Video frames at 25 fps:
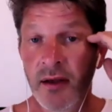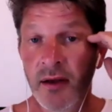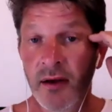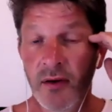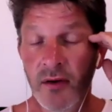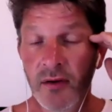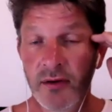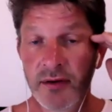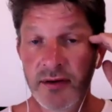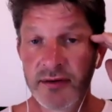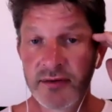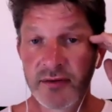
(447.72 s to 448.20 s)

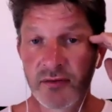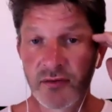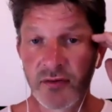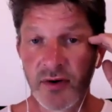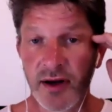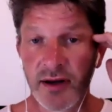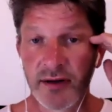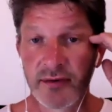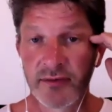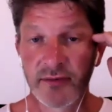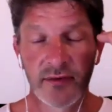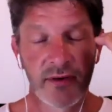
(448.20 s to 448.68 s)
all this
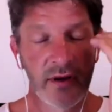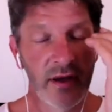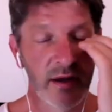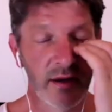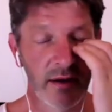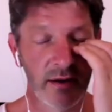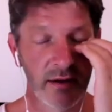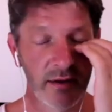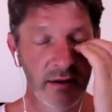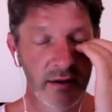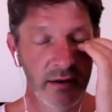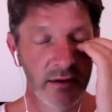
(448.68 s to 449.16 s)
stress,
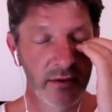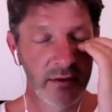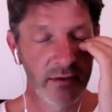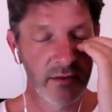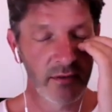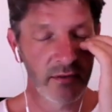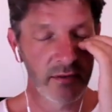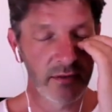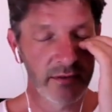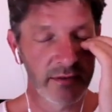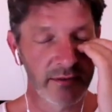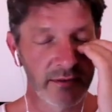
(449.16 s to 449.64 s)

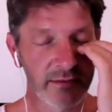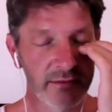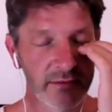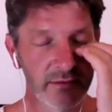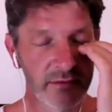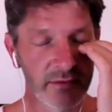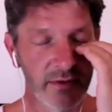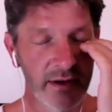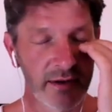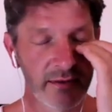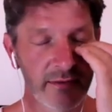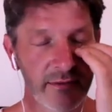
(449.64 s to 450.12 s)
all this
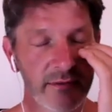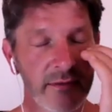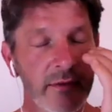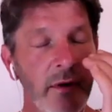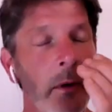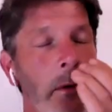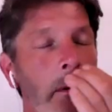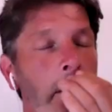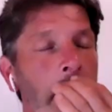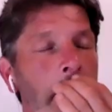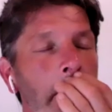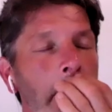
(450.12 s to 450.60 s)
stress,
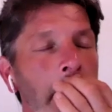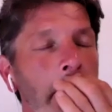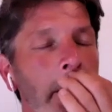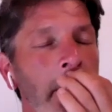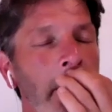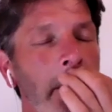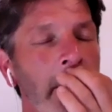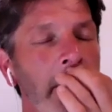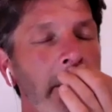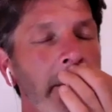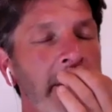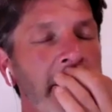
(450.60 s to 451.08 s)

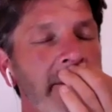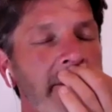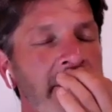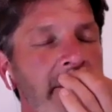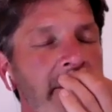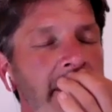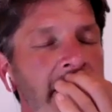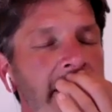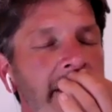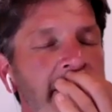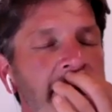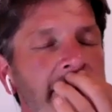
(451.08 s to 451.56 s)
all this
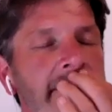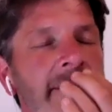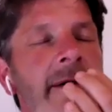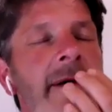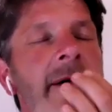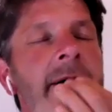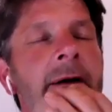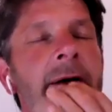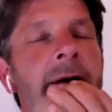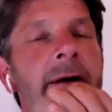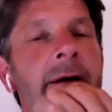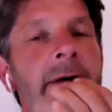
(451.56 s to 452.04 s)
stress,
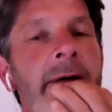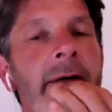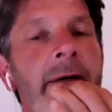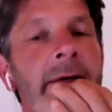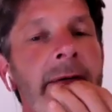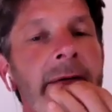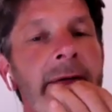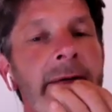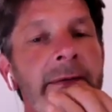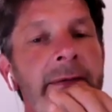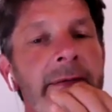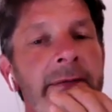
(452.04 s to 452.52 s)
all
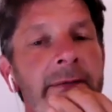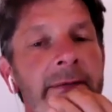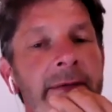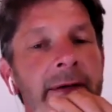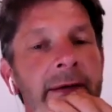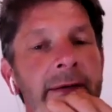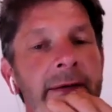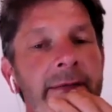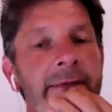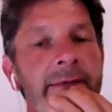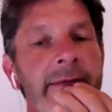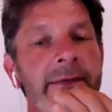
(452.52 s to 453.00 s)
this
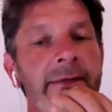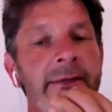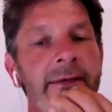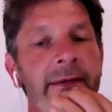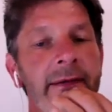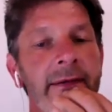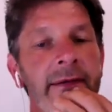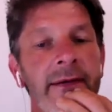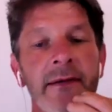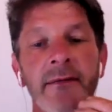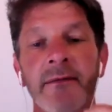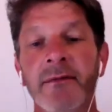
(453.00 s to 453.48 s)
stress,
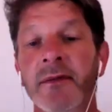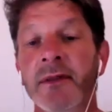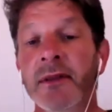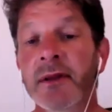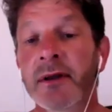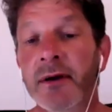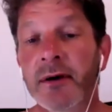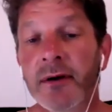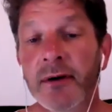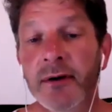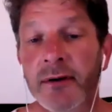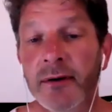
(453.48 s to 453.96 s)

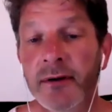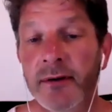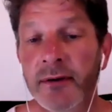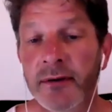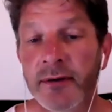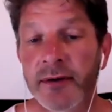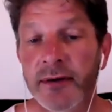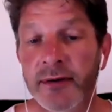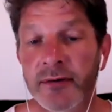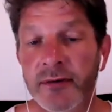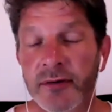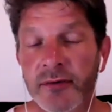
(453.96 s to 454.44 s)
all
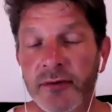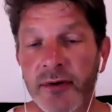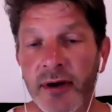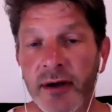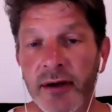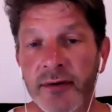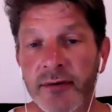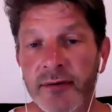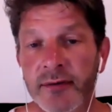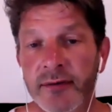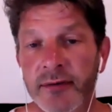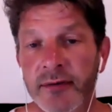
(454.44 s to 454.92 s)
this
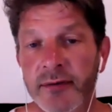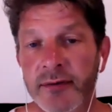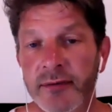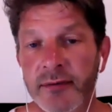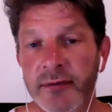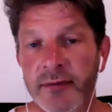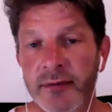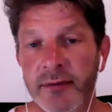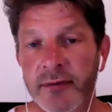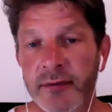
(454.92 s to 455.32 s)
stress,